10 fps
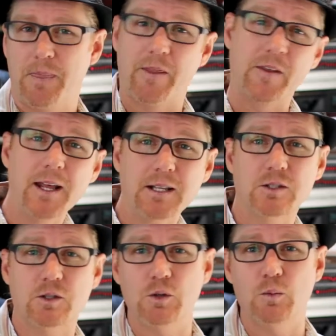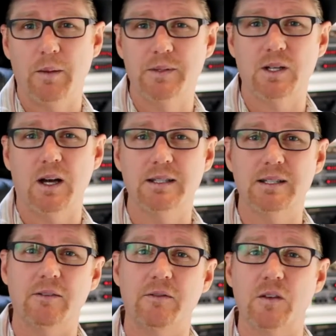Now, the next two
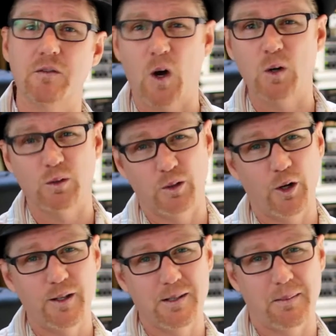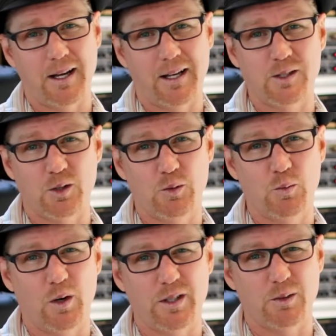websites are for the vocal nerds among us who
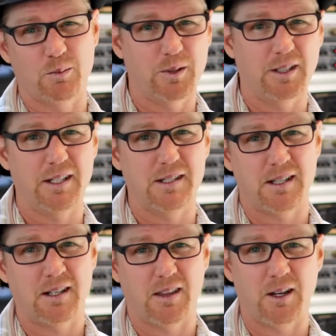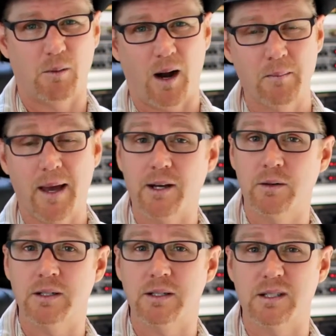want to really sink their grey
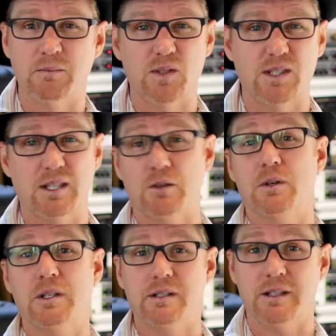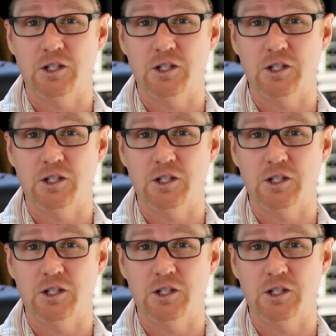matter into some seriously